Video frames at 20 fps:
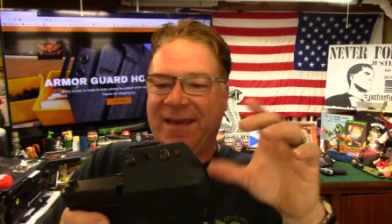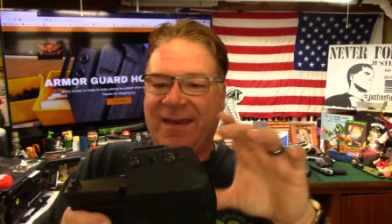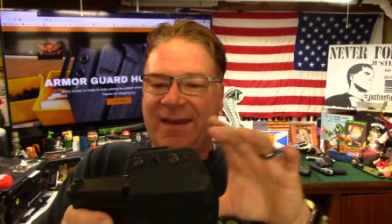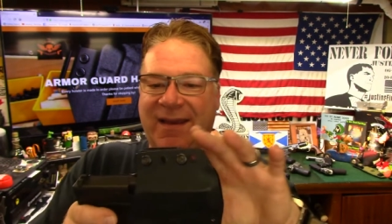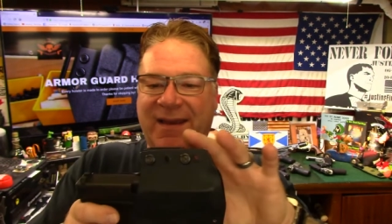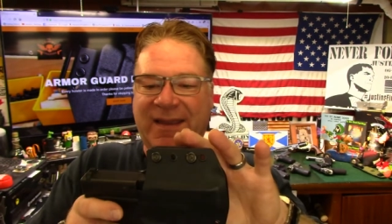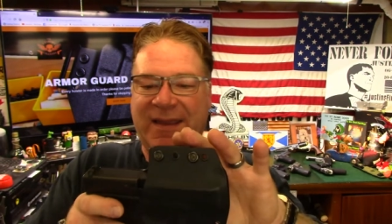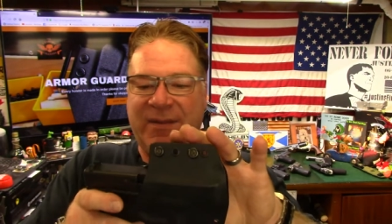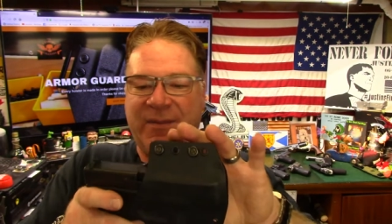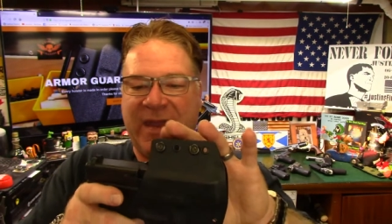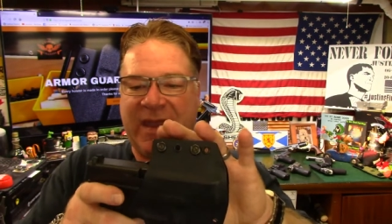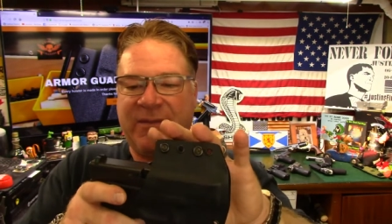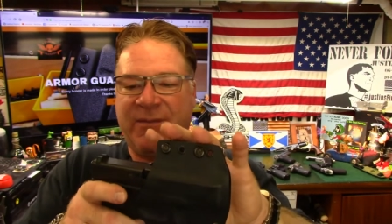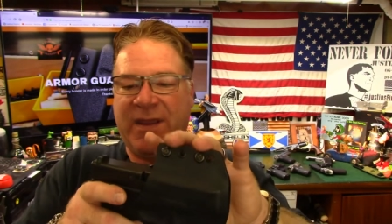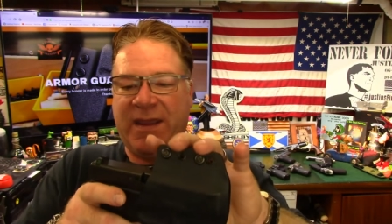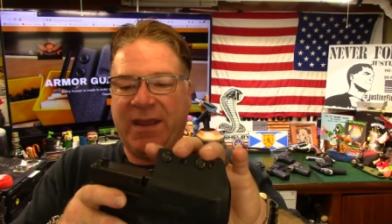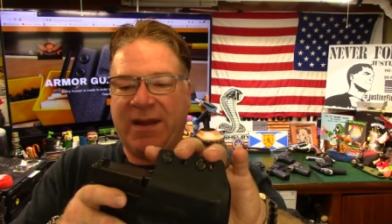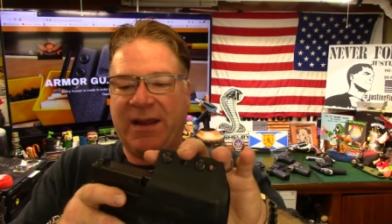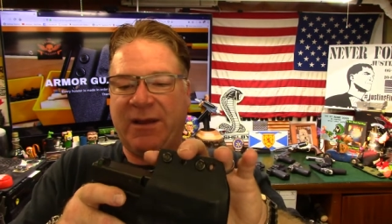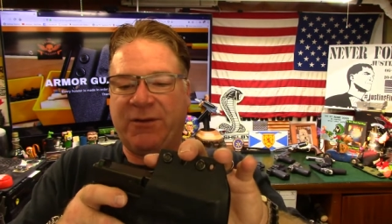uh, he made
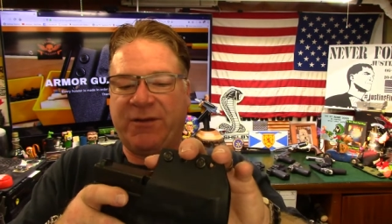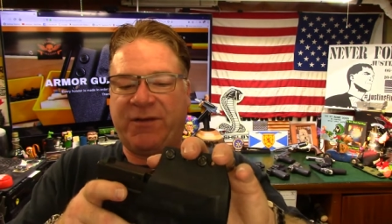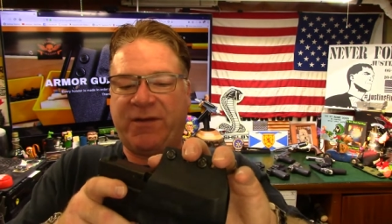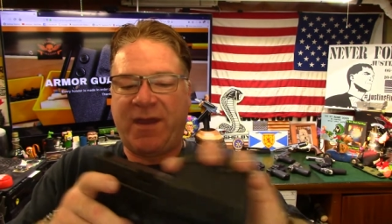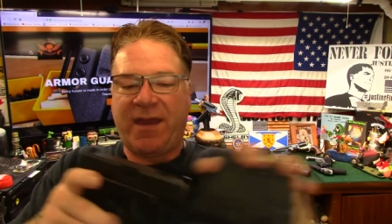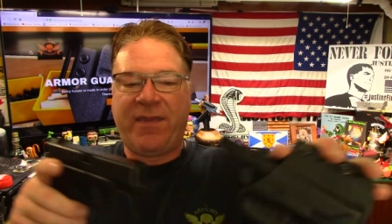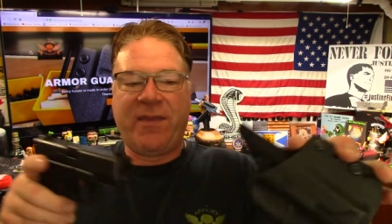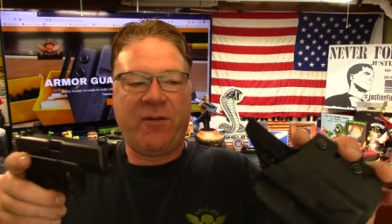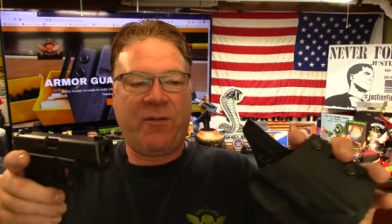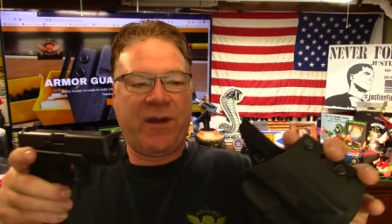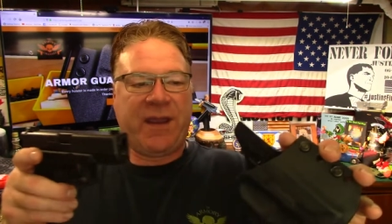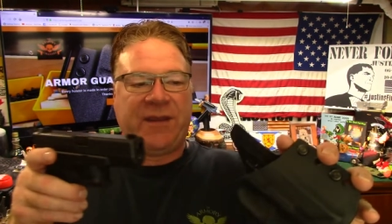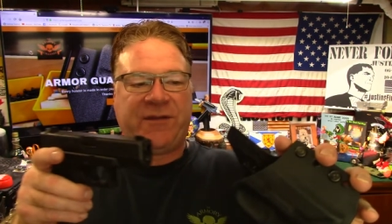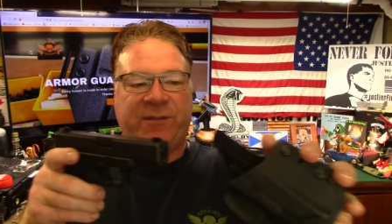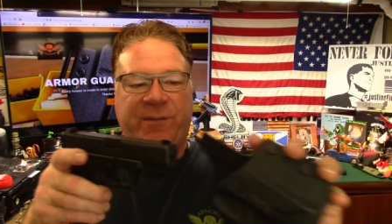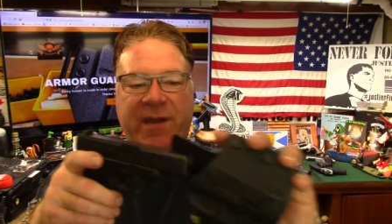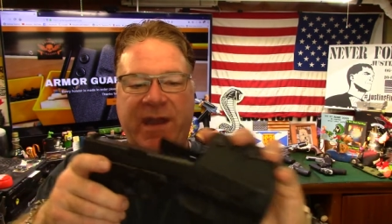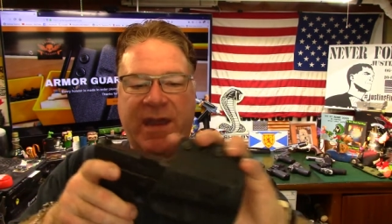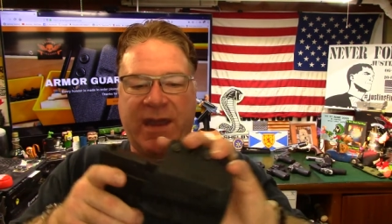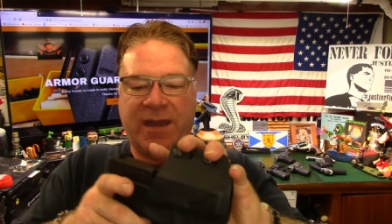me an outside the
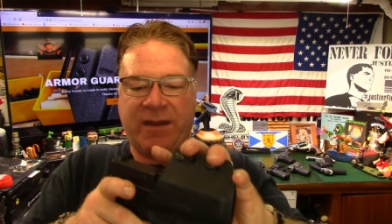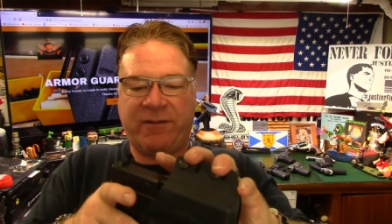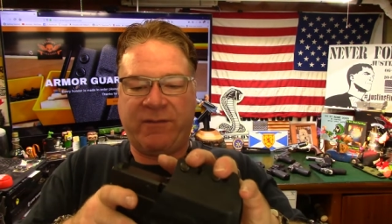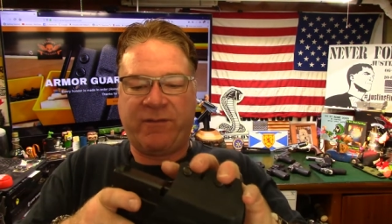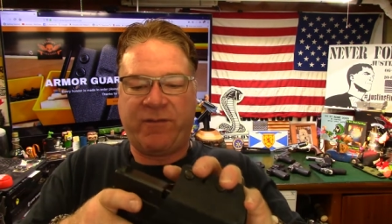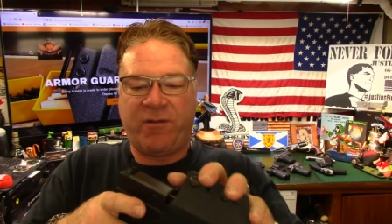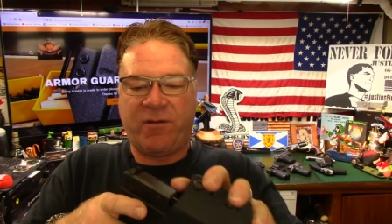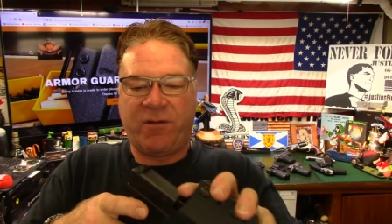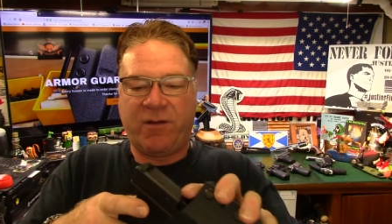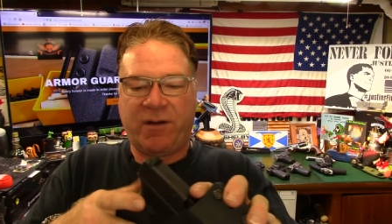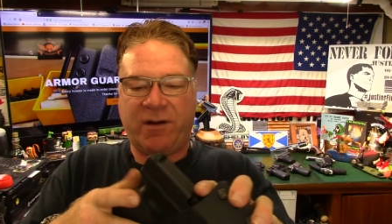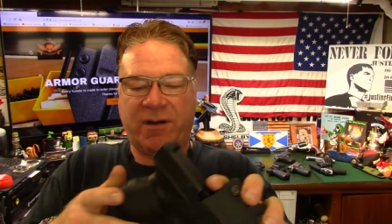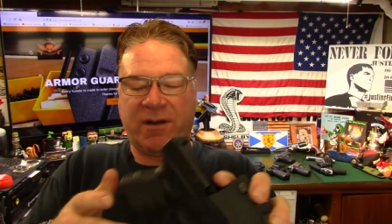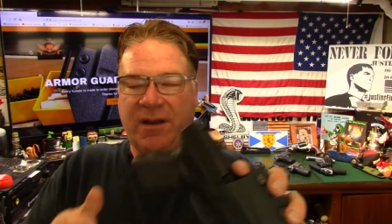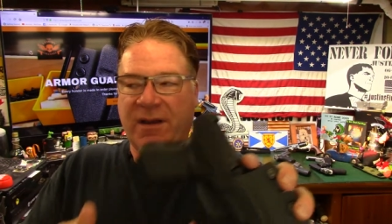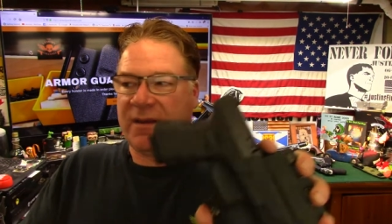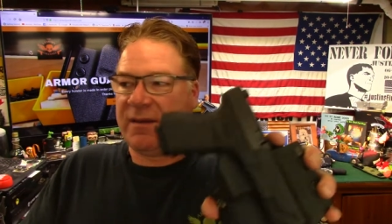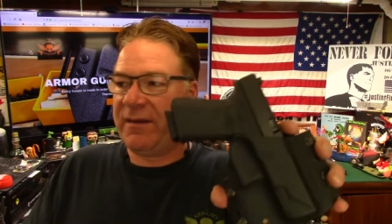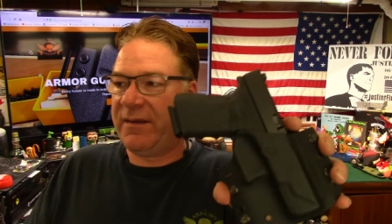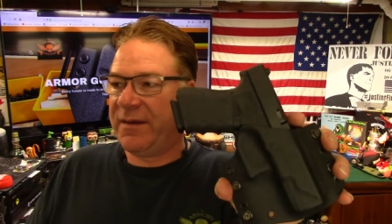waistband for
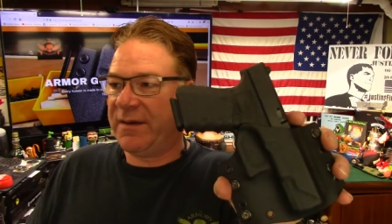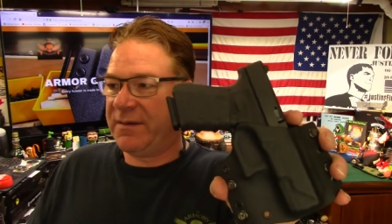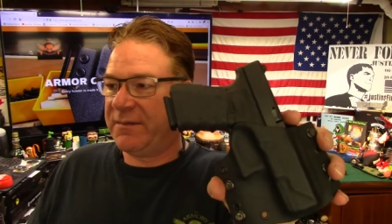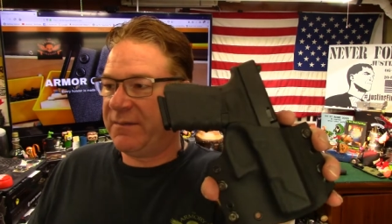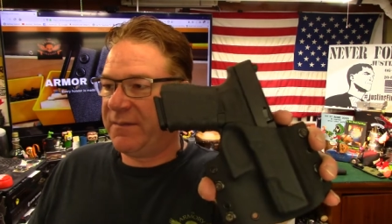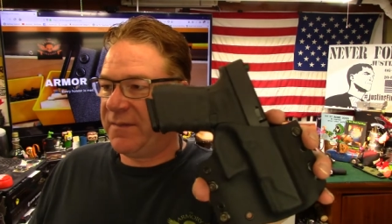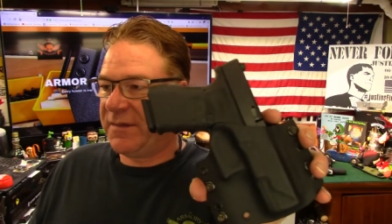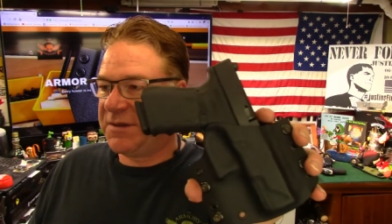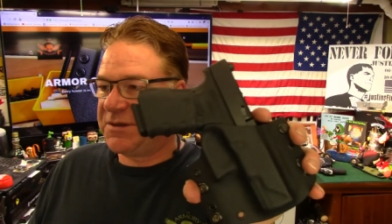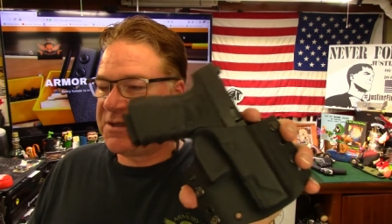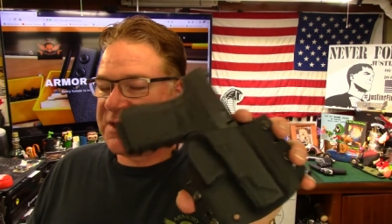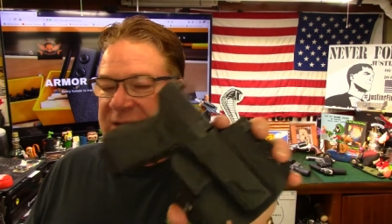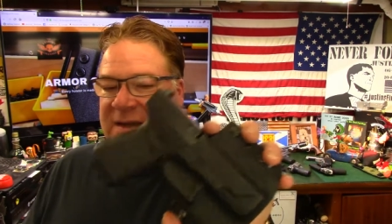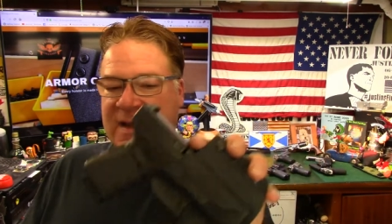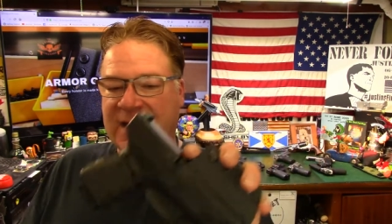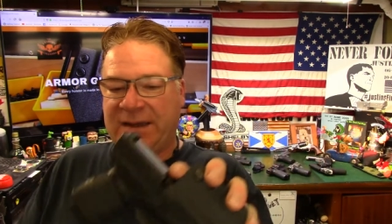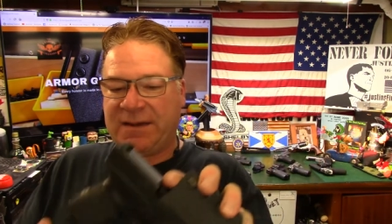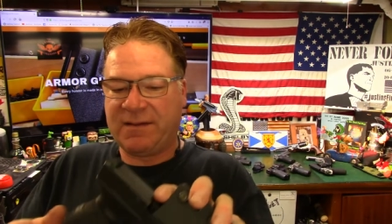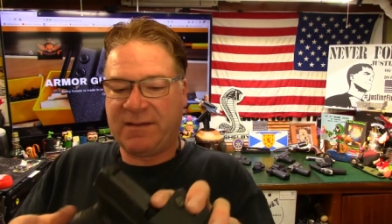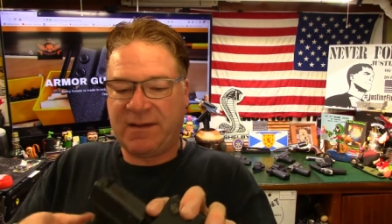uh, the the
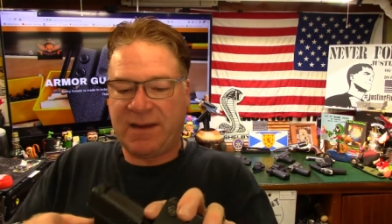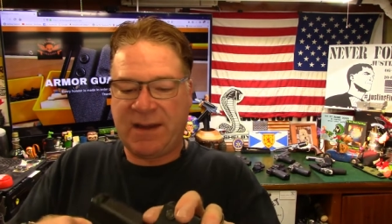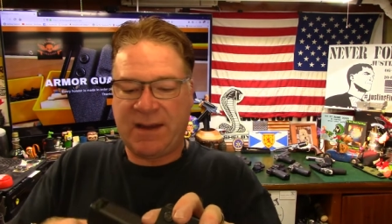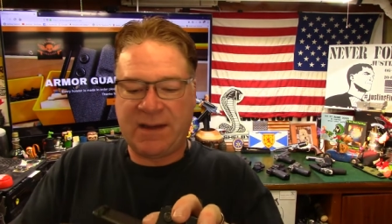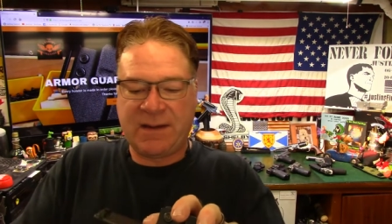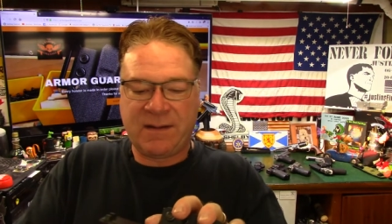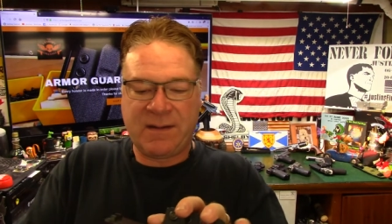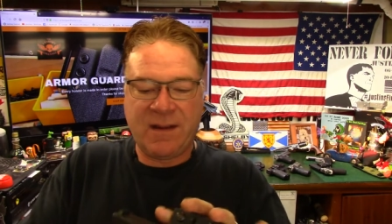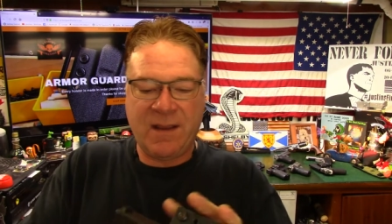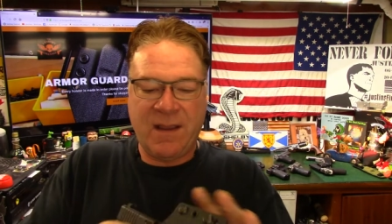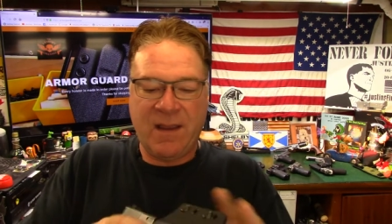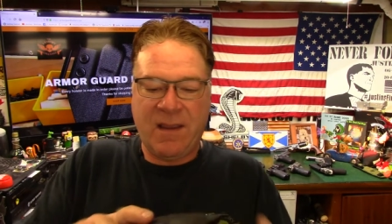G19,